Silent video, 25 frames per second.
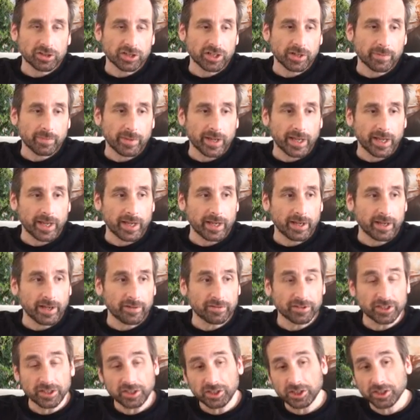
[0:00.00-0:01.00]
She may,
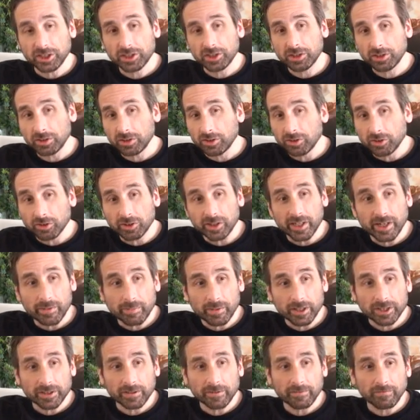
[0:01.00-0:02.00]
if she just looked at a
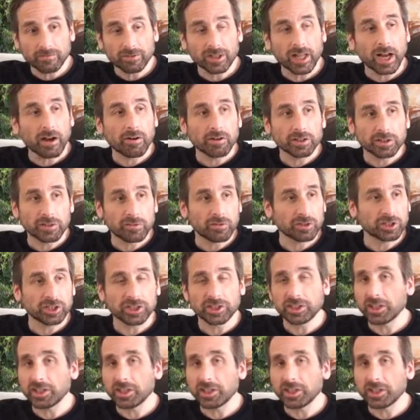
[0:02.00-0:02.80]
bunch of flowers first,